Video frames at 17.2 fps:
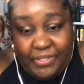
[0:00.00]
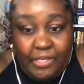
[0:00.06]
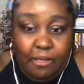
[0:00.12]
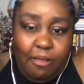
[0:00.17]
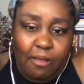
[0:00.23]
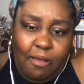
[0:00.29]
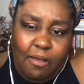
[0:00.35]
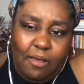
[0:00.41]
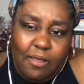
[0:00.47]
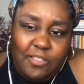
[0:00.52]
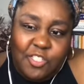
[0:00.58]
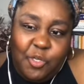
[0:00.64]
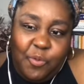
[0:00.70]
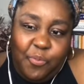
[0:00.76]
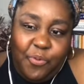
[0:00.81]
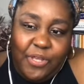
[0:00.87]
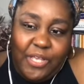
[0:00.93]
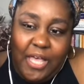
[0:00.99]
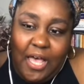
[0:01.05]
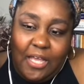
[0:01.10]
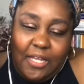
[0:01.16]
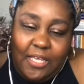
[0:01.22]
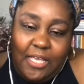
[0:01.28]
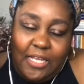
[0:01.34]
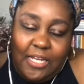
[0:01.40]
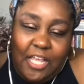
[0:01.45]
Oh, so Brianna
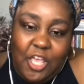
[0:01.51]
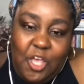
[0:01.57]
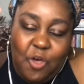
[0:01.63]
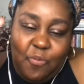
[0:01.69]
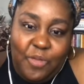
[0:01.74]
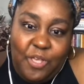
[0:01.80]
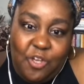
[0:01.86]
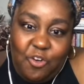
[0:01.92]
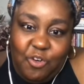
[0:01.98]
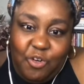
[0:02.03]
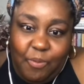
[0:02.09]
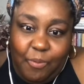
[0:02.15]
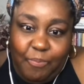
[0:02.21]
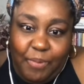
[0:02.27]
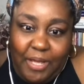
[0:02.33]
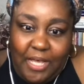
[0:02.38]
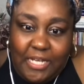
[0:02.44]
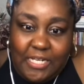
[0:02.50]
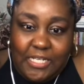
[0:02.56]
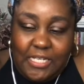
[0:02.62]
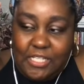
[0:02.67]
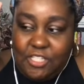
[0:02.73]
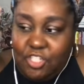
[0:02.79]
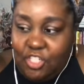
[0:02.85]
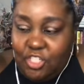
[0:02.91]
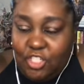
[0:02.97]
and Naomi are bonding.
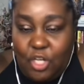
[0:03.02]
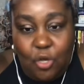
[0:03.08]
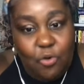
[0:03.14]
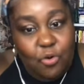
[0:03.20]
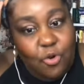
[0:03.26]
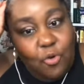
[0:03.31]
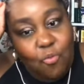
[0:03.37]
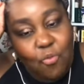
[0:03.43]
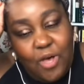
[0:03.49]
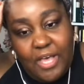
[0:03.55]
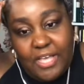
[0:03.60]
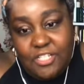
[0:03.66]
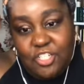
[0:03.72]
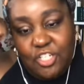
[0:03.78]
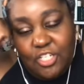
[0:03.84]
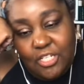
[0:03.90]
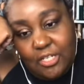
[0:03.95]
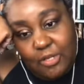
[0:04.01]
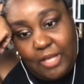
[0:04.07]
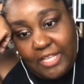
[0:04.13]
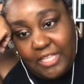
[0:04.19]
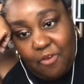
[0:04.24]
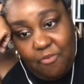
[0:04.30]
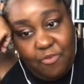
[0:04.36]
She's told her why she didn't like that